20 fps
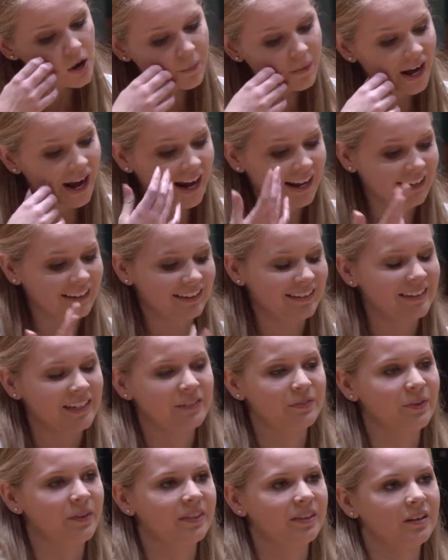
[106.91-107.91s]
I mean, I can
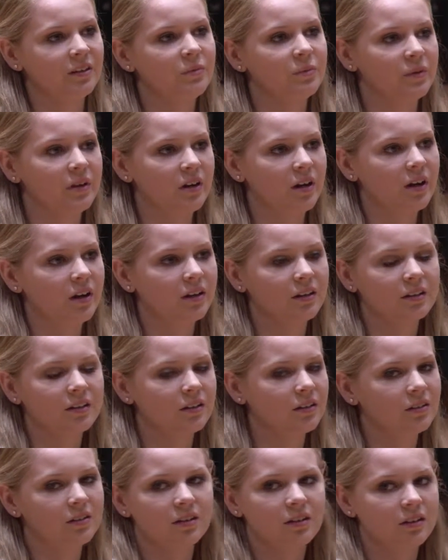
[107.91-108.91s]
live with it, but I,
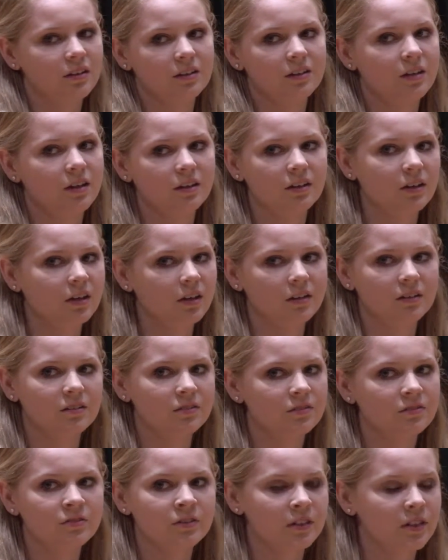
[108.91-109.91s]
I, I can't
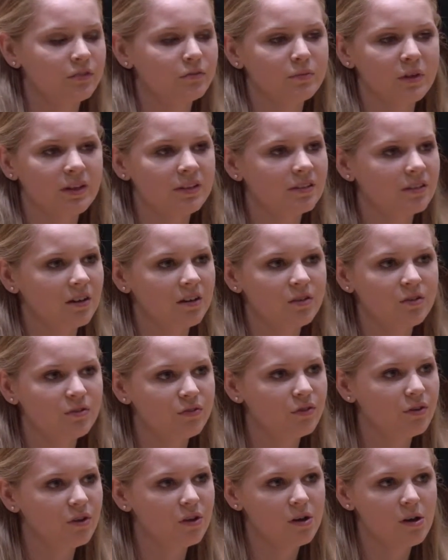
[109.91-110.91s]
forgive myself.